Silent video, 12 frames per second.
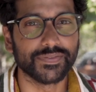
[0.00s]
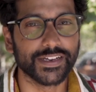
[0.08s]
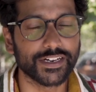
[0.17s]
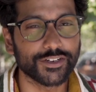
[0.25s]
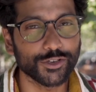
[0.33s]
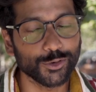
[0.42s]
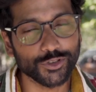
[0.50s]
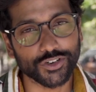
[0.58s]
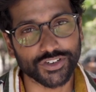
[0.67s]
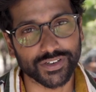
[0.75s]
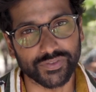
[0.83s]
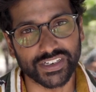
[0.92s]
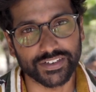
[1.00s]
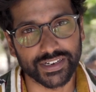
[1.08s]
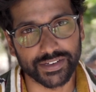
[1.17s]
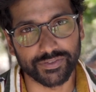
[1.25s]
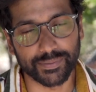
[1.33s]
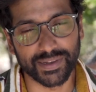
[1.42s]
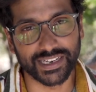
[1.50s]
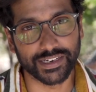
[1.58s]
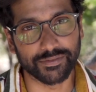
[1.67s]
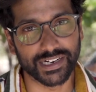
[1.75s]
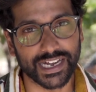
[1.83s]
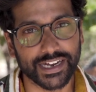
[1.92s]
There are two sources of internet we mainly
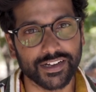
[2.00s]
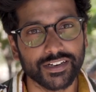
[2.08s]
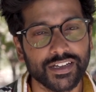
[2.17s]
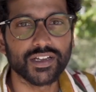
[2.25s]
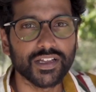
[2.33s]
rely on.